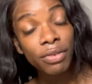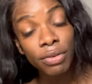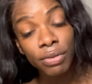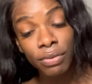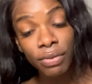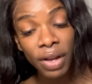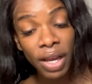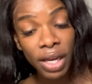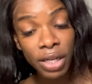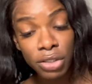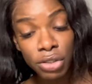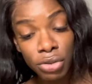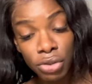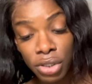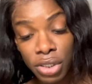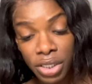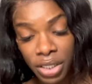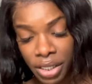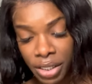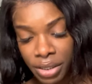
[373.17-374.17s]
of
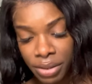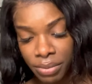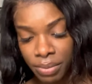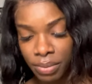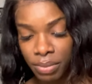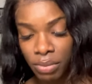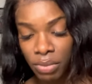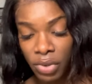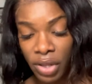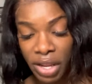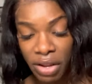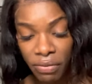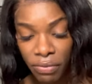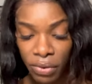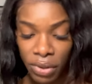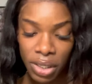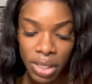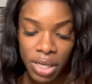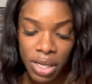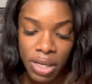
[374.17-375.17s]
estrogen.
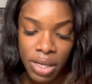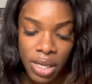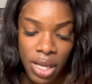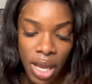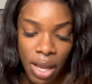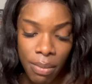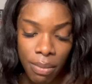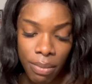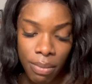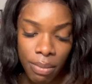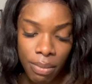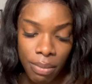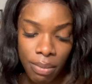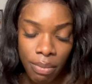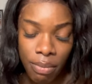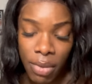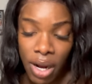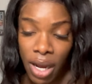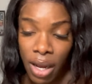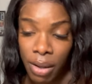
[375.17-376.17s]
Thankfully,
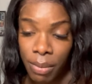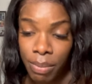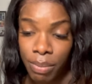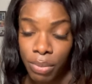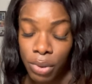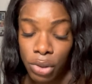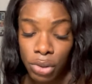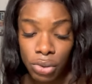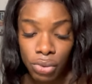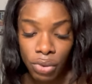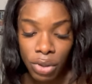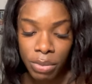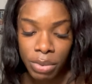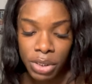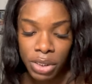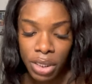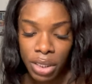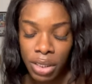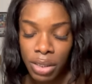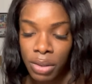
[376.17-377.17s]
my
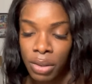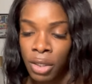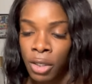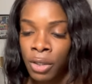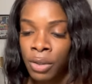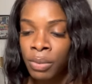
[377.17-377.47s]
prescription